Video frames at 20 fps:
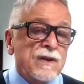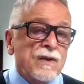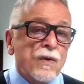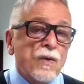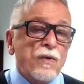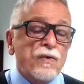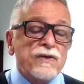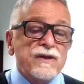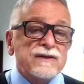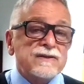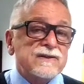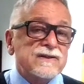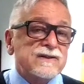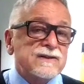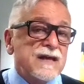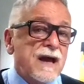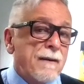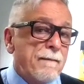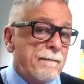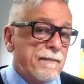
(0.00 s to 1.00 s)
or the
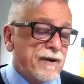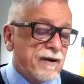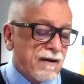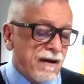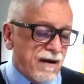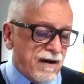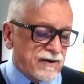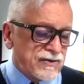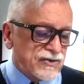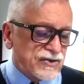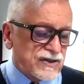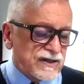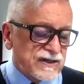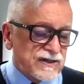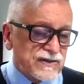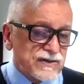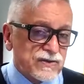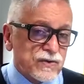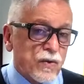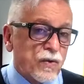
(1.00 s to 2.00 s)

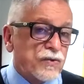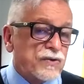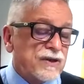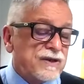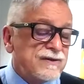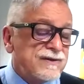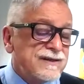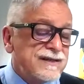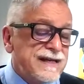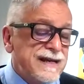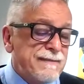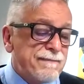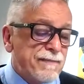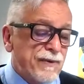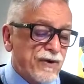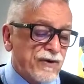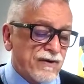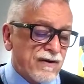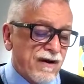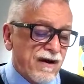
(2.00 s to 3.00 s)
subconscious, or the
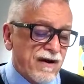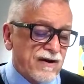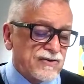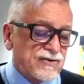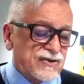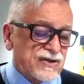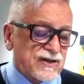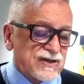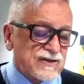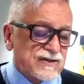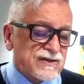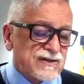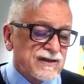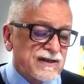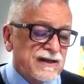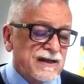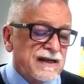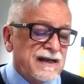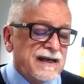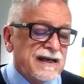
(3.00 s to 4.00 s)
deeper conscious.
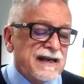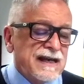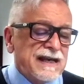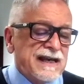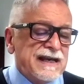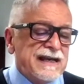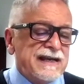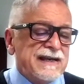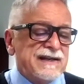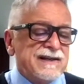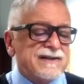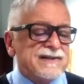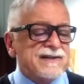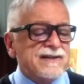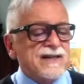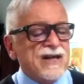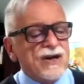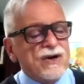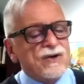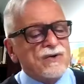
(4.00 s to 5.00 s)
It is
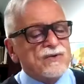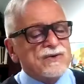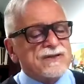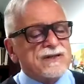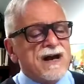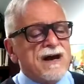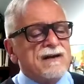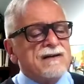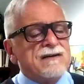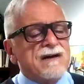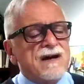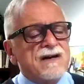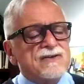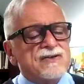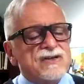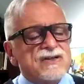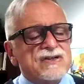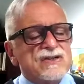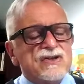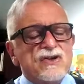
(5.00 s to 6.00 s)
those
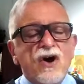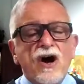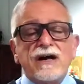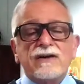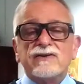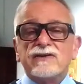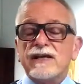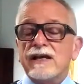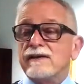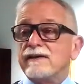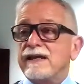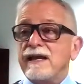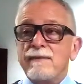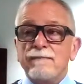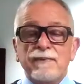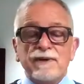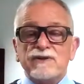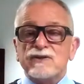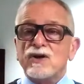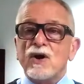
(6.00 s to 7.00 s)
unconscious thoughts that
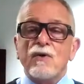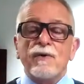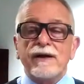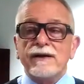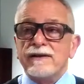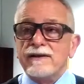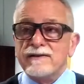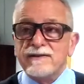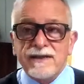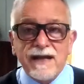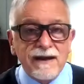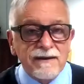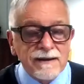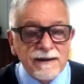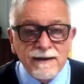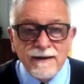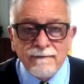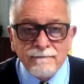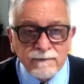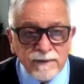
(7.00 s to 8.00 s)
keep us going, that say,
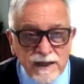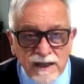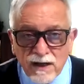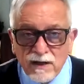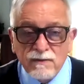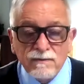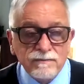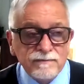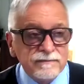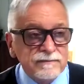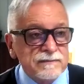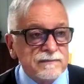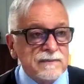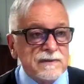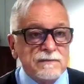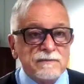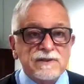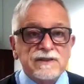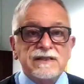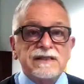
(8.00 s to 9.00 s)

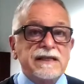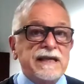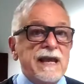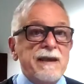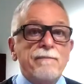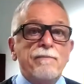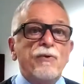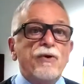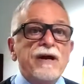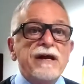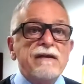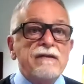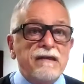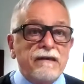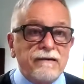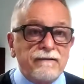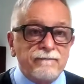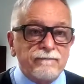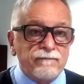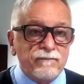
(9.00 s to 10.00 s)
just keep
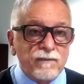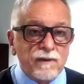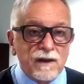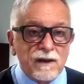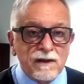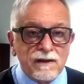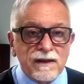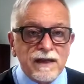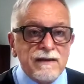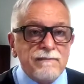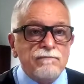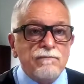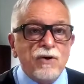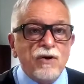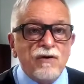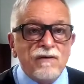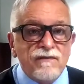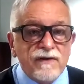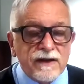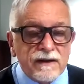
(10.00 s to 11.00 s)
breathing, keep
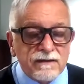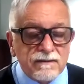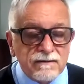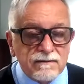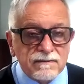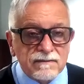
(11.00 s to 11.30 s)
moving,